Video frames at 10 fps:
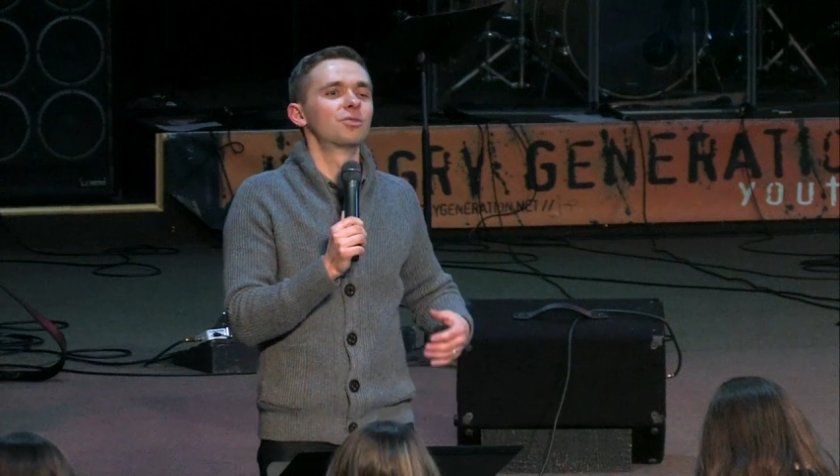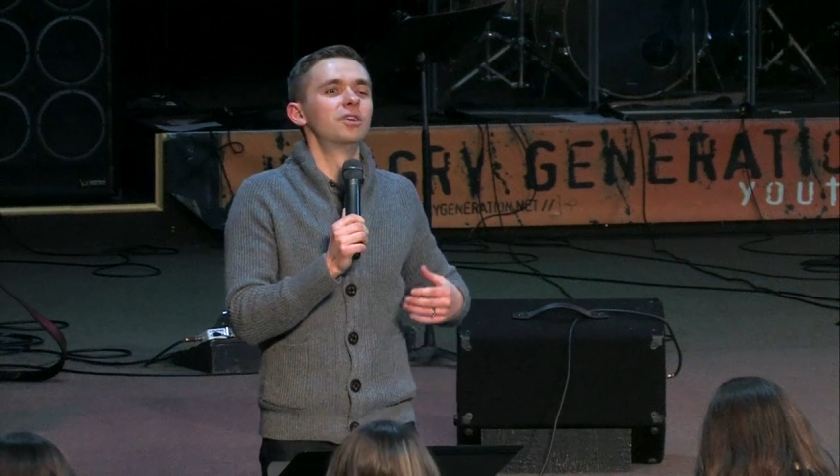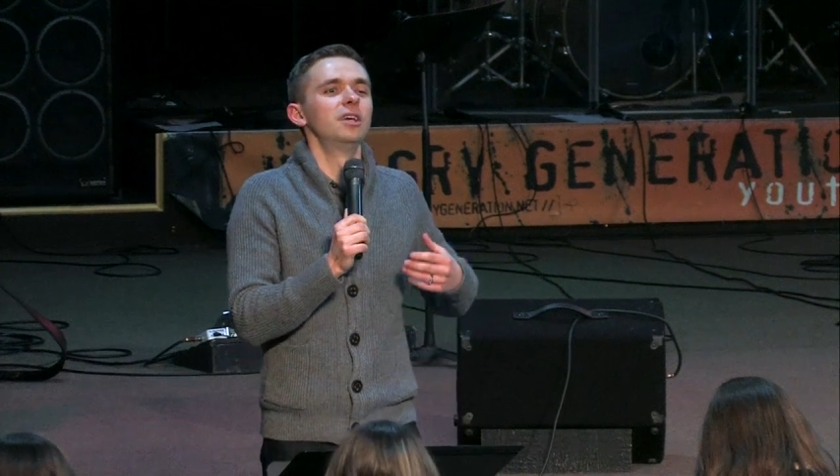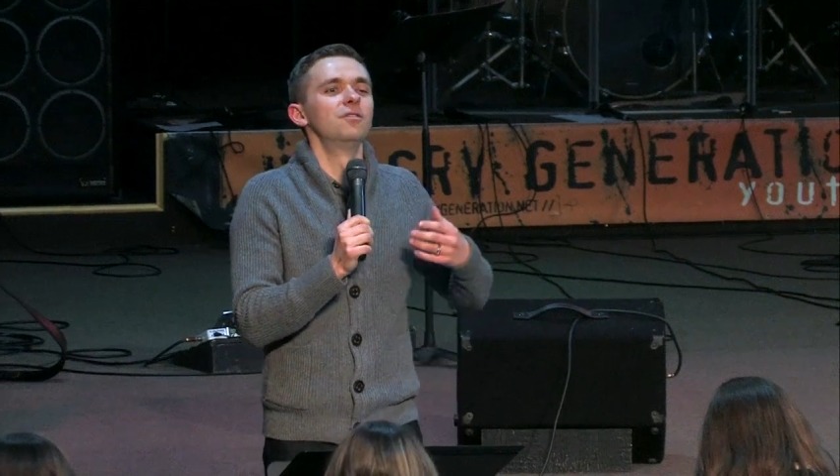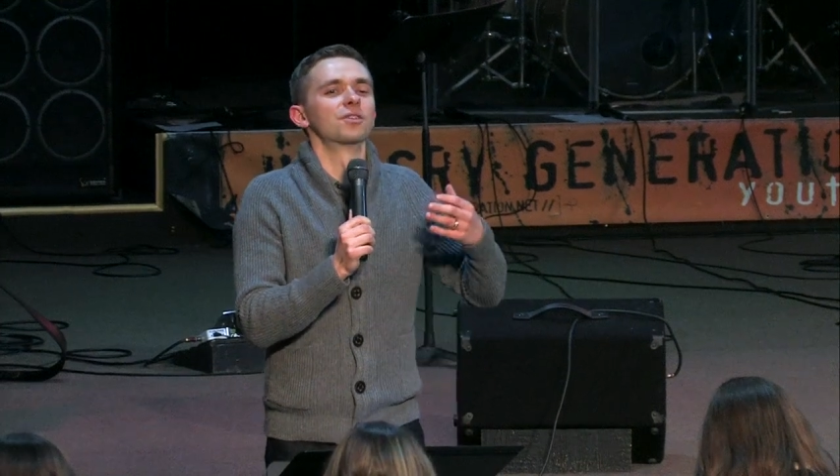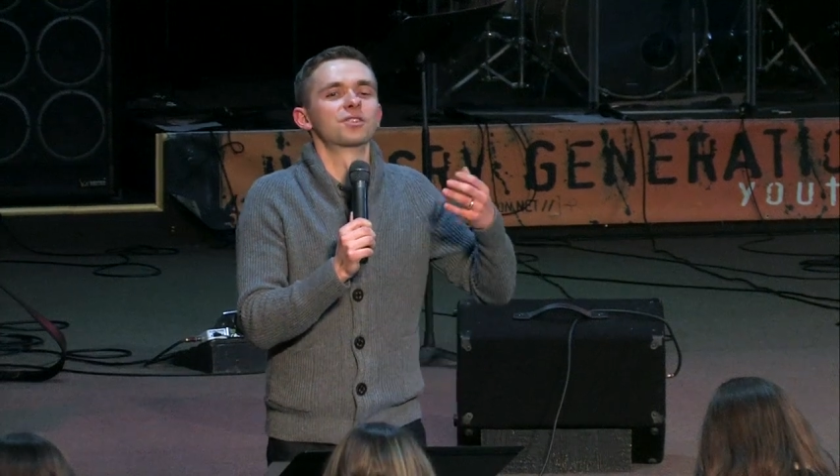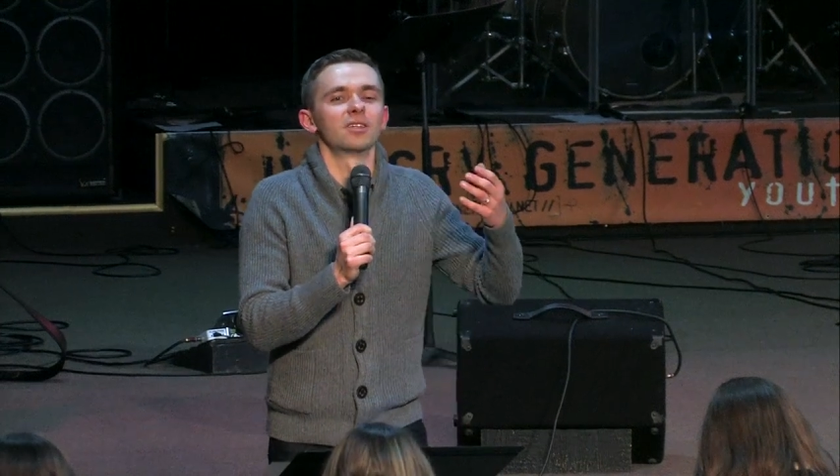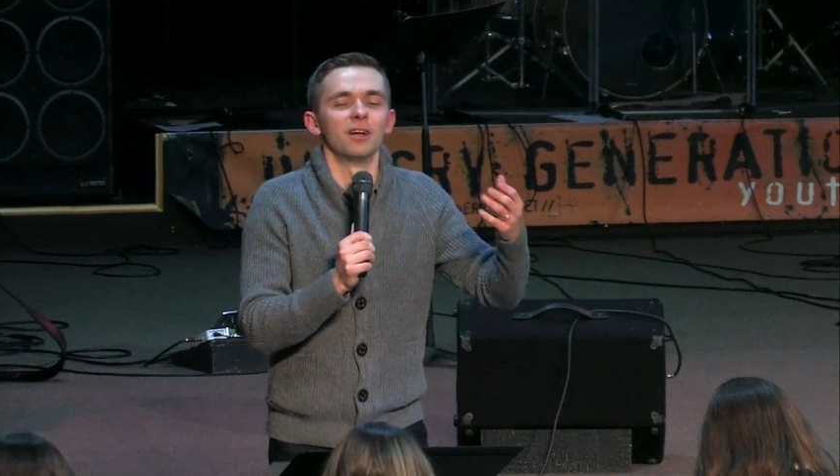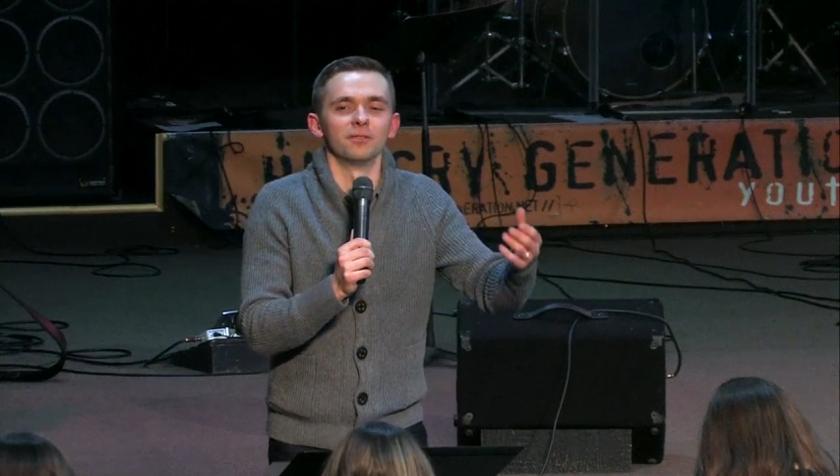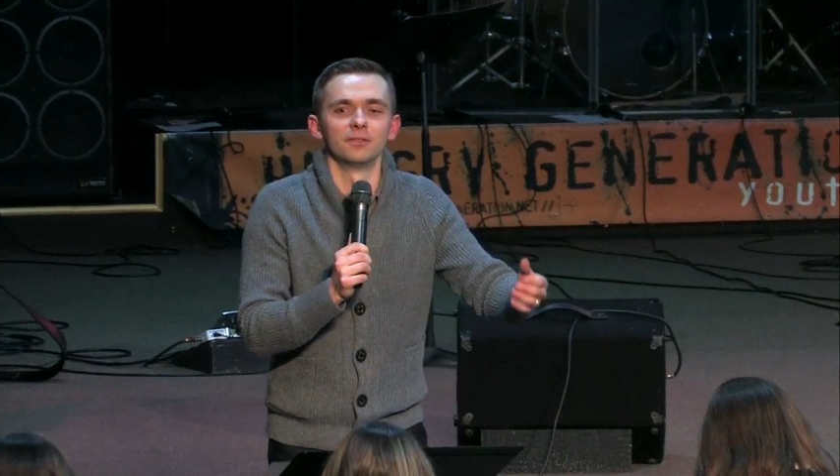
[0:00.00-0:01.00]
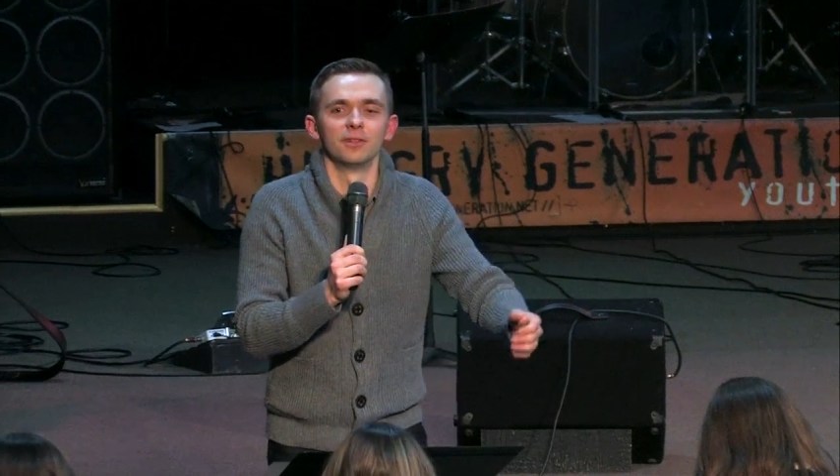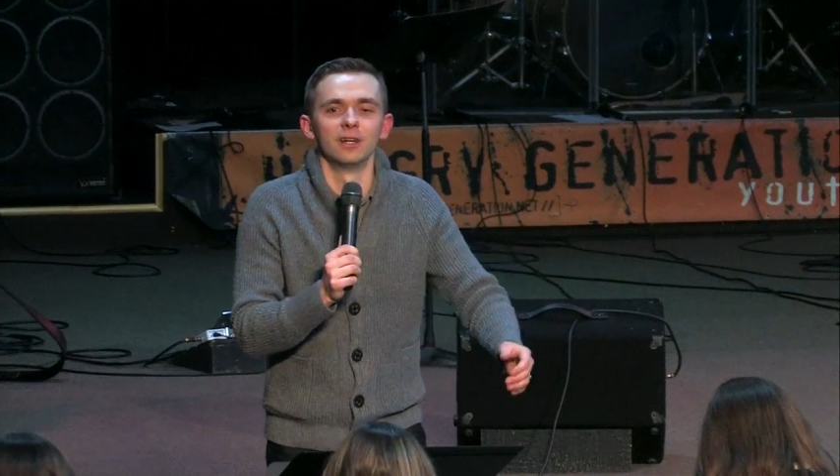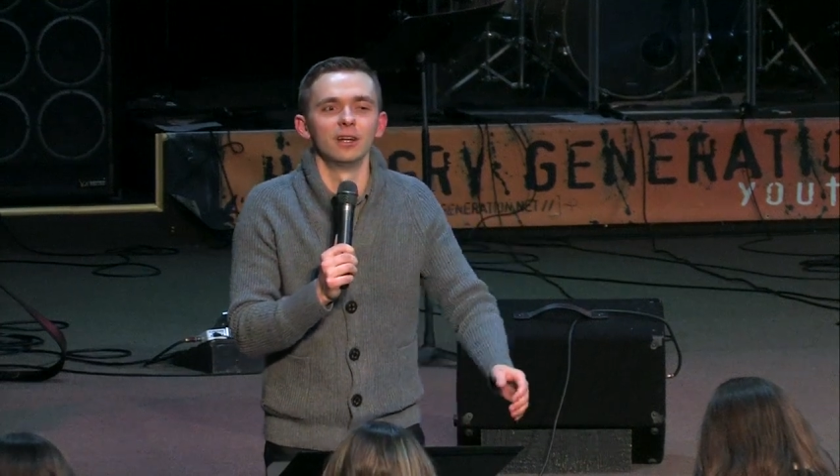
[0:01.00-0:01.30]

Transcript: to give yourself